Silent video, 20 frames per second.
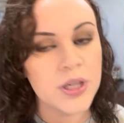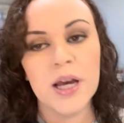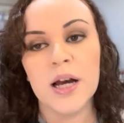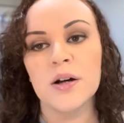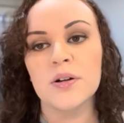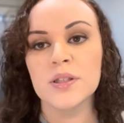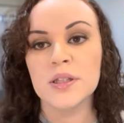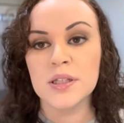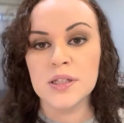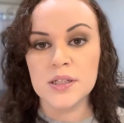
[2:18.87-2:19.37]

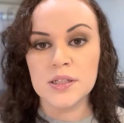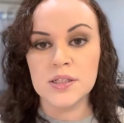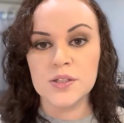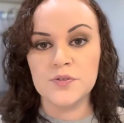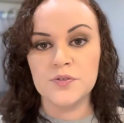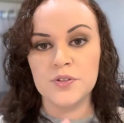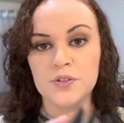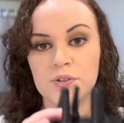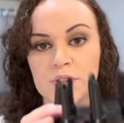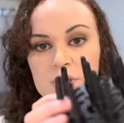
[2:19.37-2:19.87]
out the
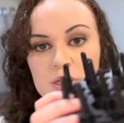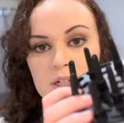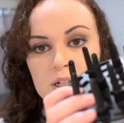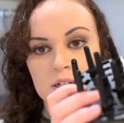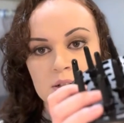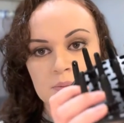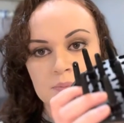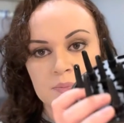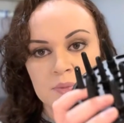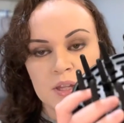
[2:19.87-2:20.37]
diffuser,
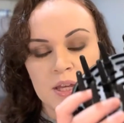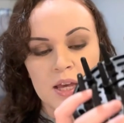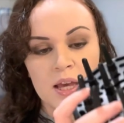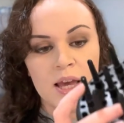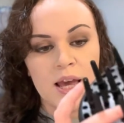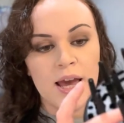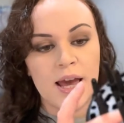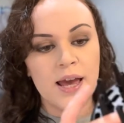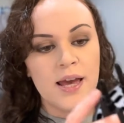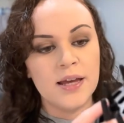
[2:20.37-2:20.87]

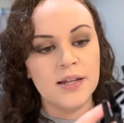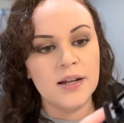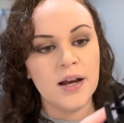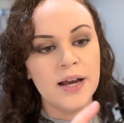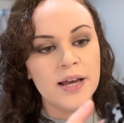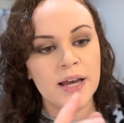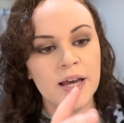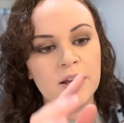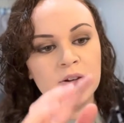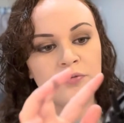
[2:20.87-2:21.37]
and I
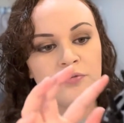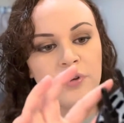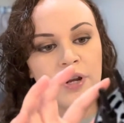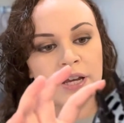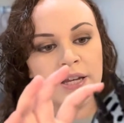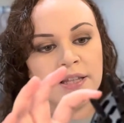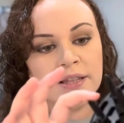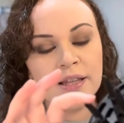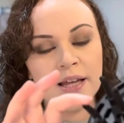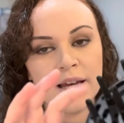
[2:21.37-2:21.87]
had
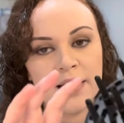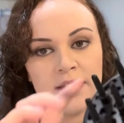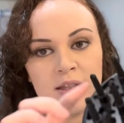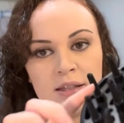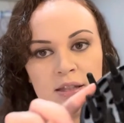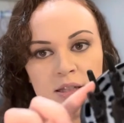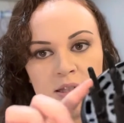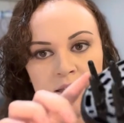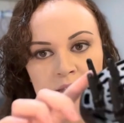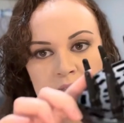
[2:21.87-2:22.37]
read that
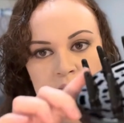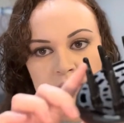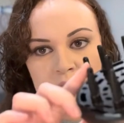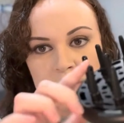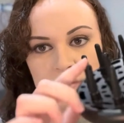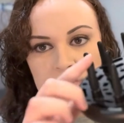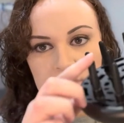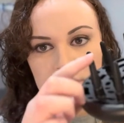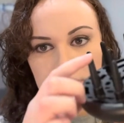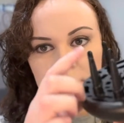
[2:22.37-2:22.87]
these,
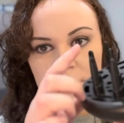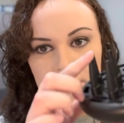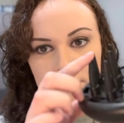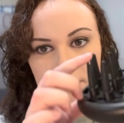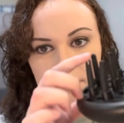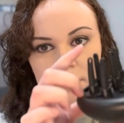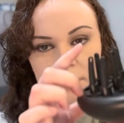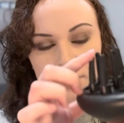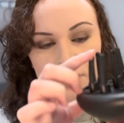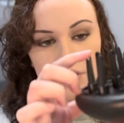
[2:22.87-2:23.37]

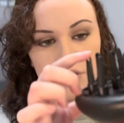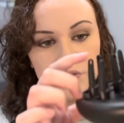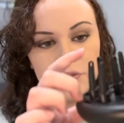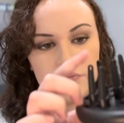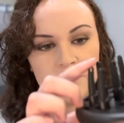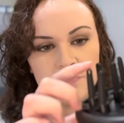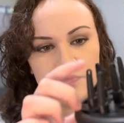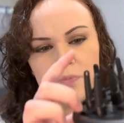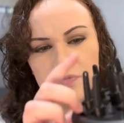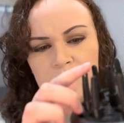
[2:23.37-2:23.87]
you know,
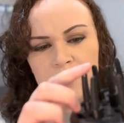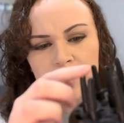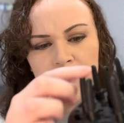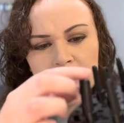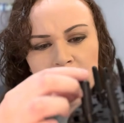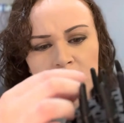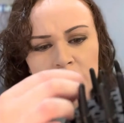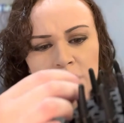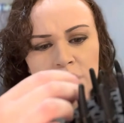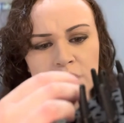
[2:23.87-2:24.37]

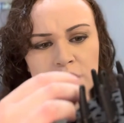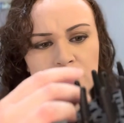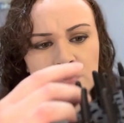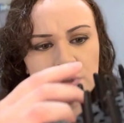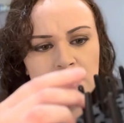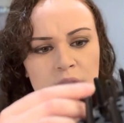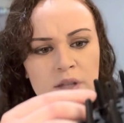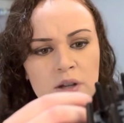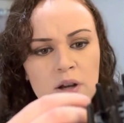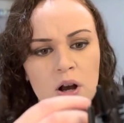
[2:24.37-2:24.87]
fingers is what
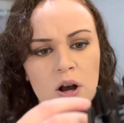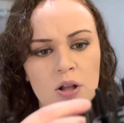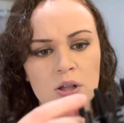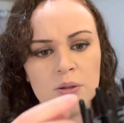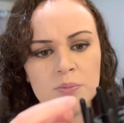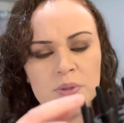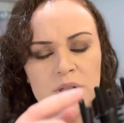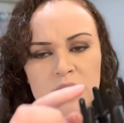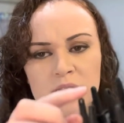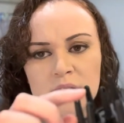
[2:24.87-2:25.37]
they call
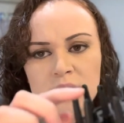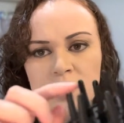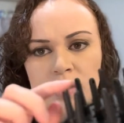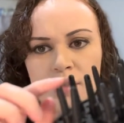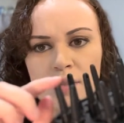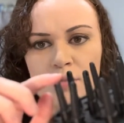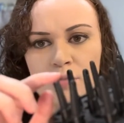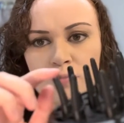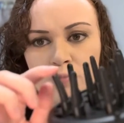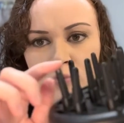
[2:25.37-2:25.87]
them, it's
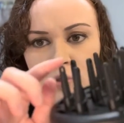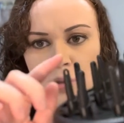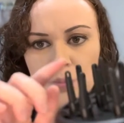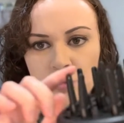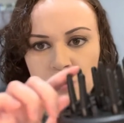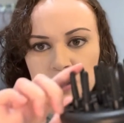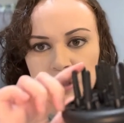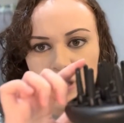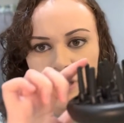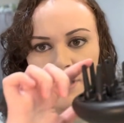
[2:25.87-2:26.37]

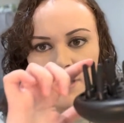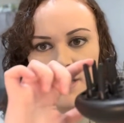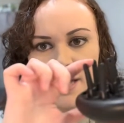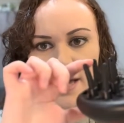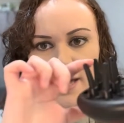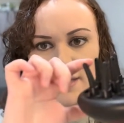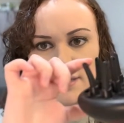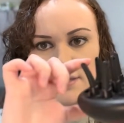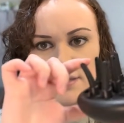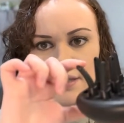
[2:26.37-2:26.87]
rubbery,
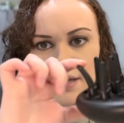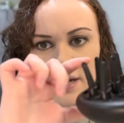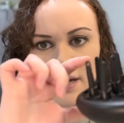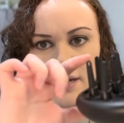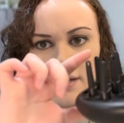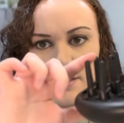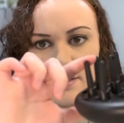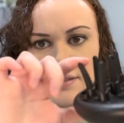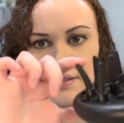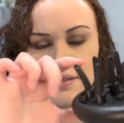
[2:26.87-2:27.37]
and yeah,
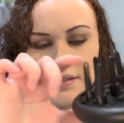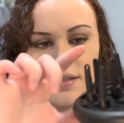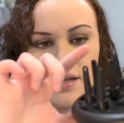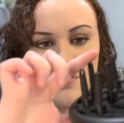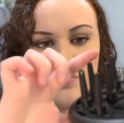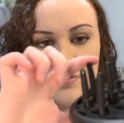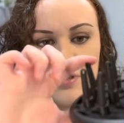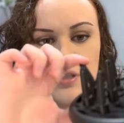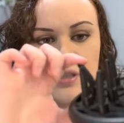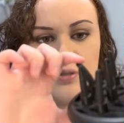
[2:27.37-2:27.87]
it's
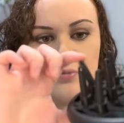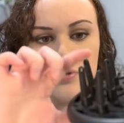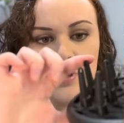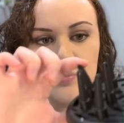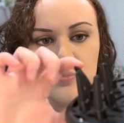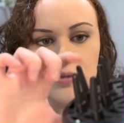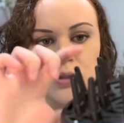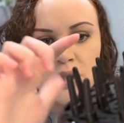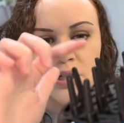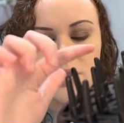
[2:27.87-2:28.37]
definitely
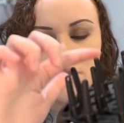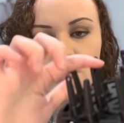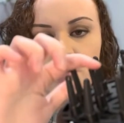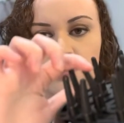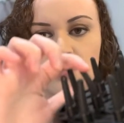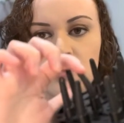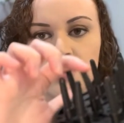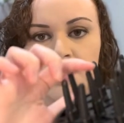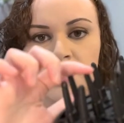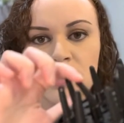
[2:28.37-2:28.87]
rubbery, so
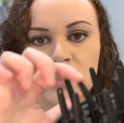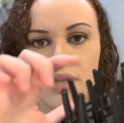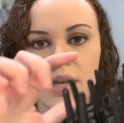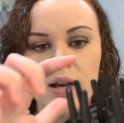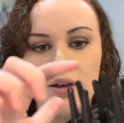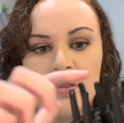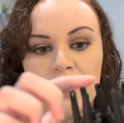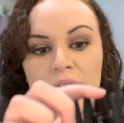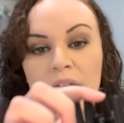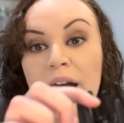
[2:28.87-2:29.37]
we'll see
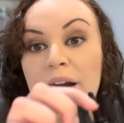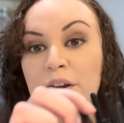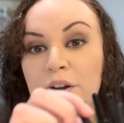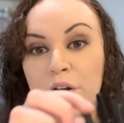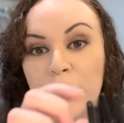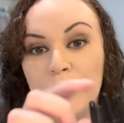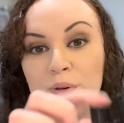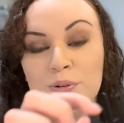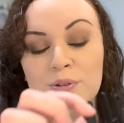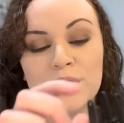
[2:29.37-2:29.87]
how that
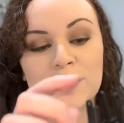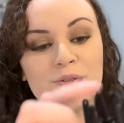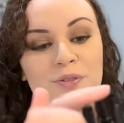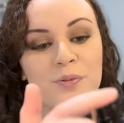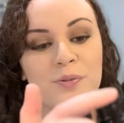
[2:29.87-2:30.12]
goes for